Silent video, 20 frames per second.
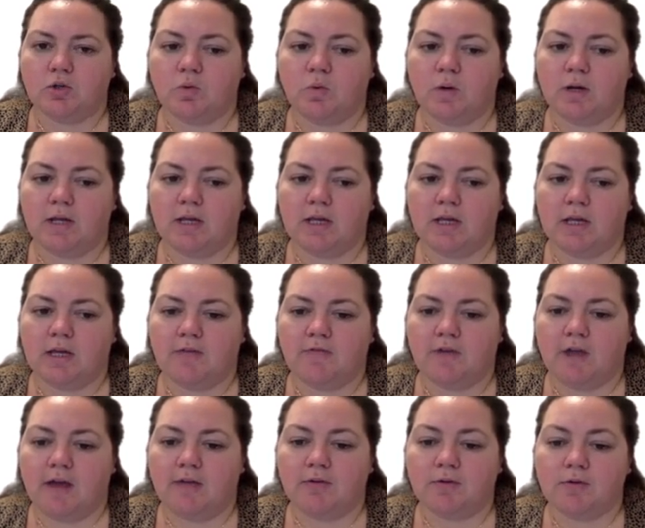
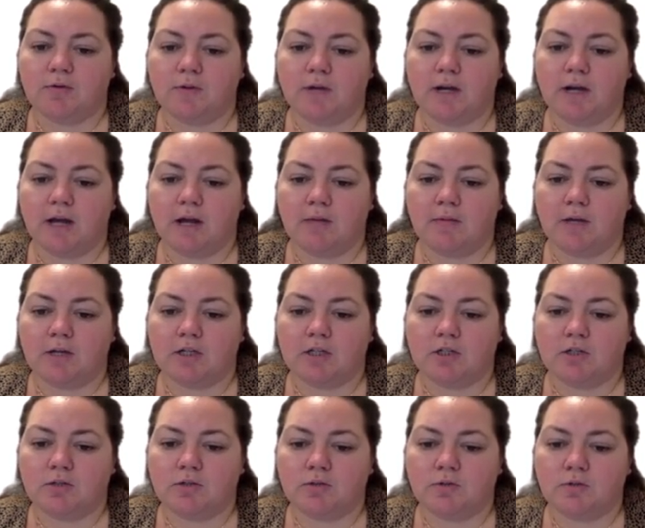25 through 29, we had
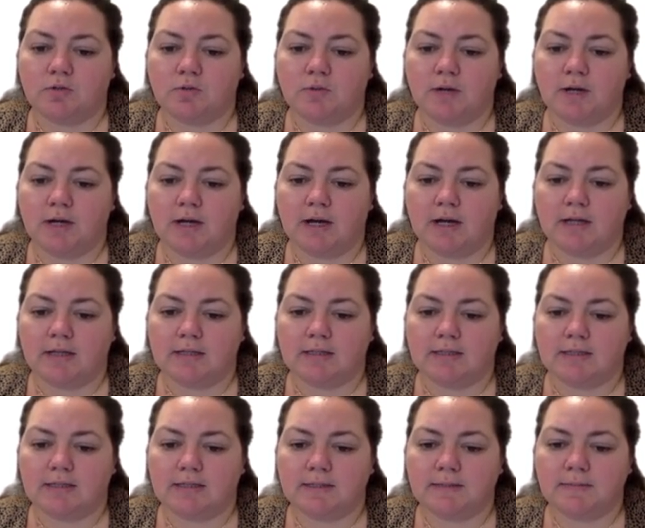two
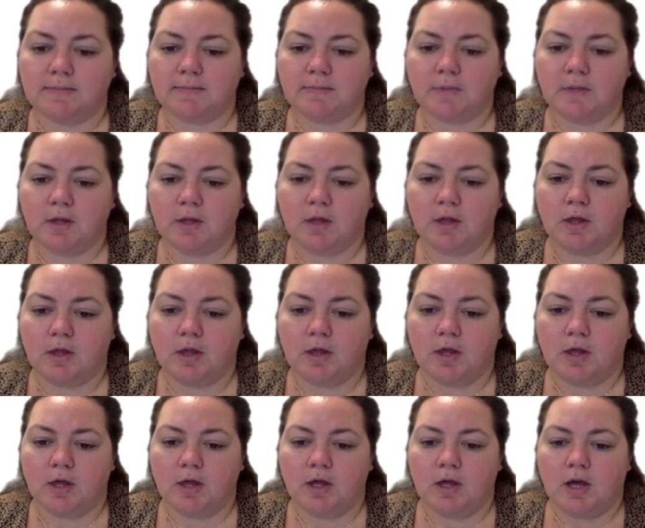29s.
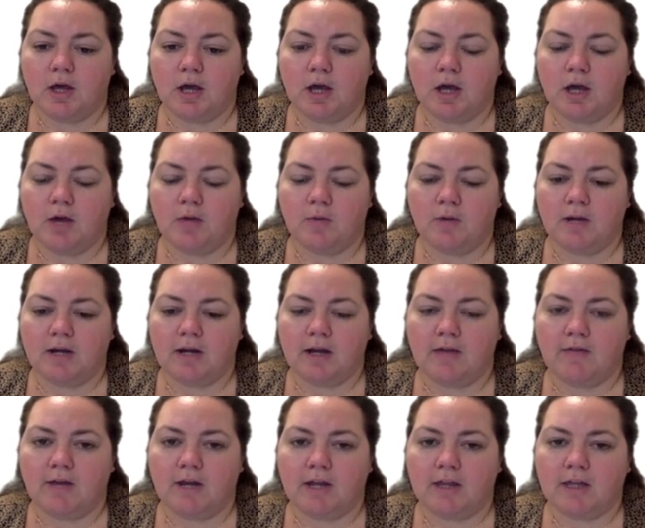Uh, we didn't
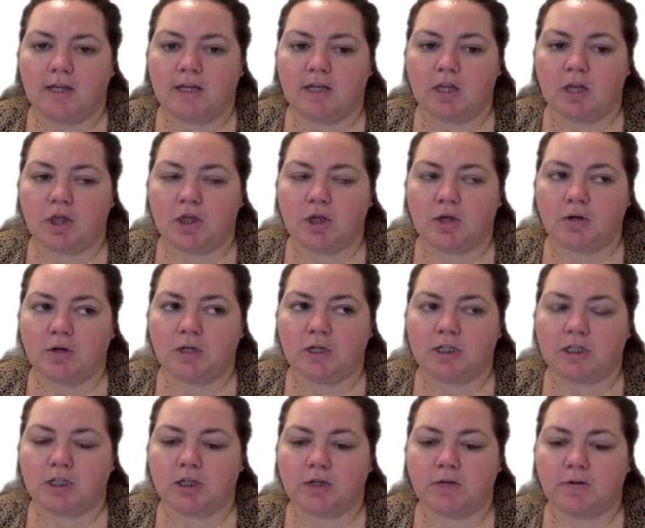have anything in the 30
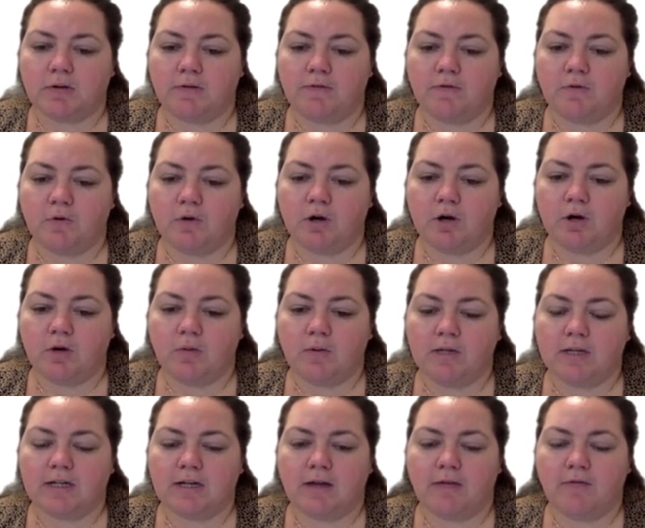to 34.
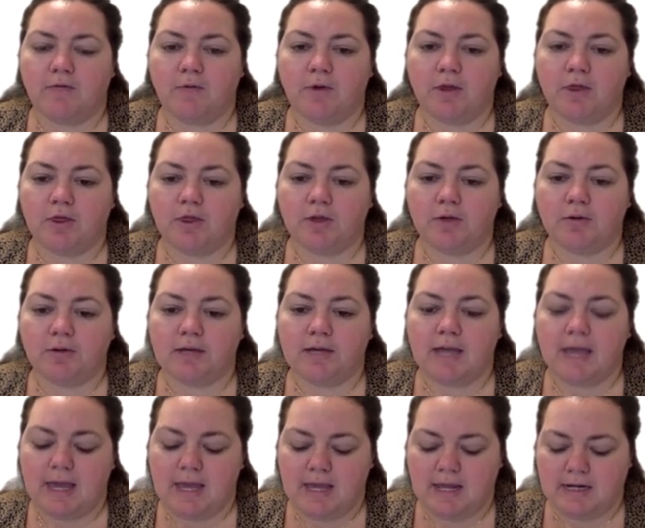We did have
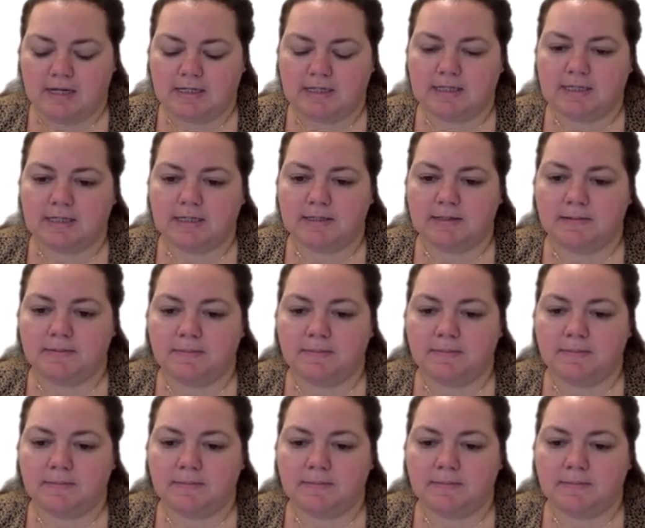138,